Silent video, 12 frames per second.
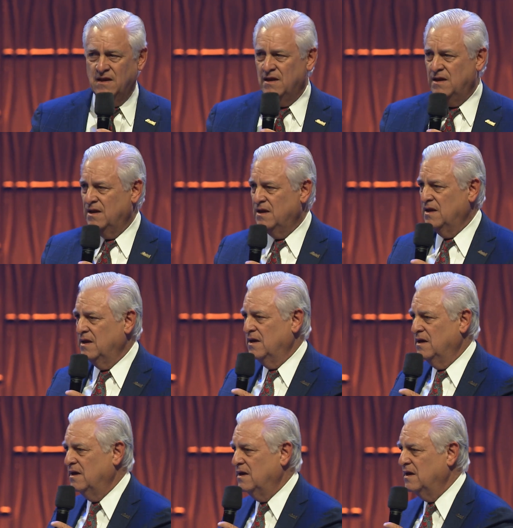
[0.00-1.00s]

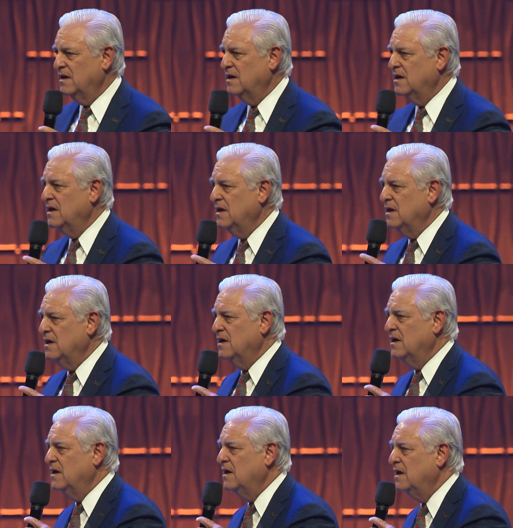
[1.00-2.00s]
(no one is talking)